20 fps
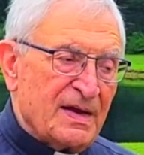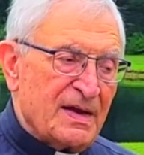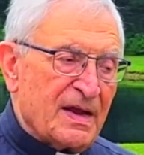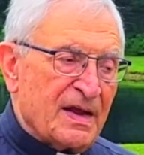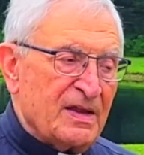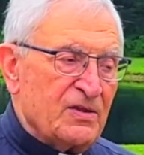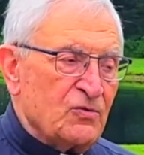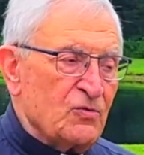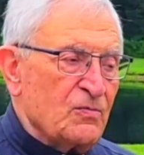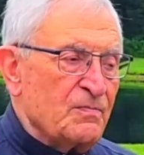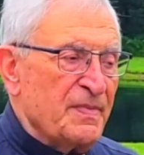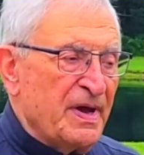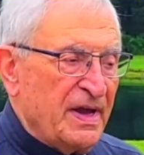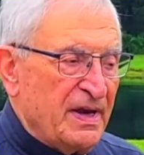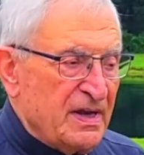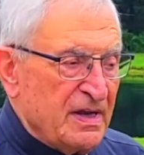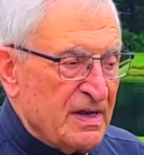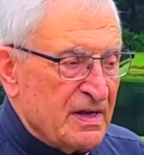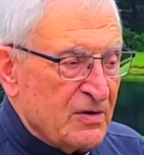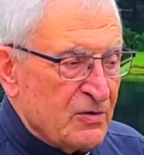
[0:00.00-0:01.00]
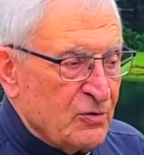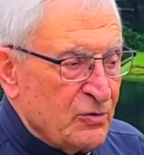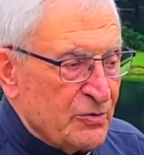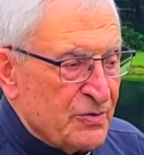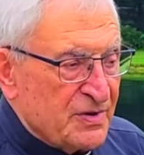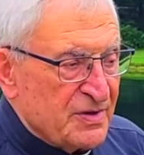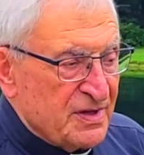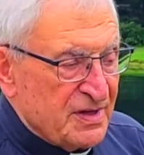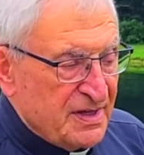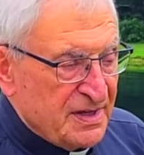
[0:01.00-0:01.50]
can do many good
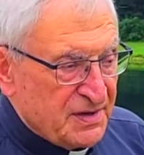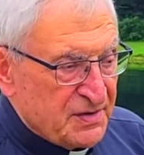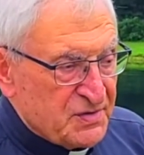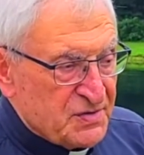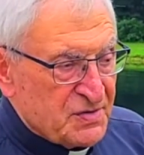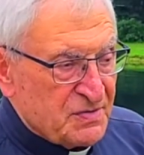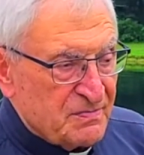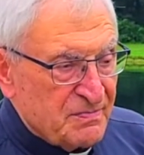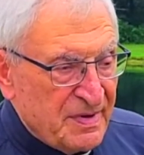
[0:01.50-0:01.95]
things,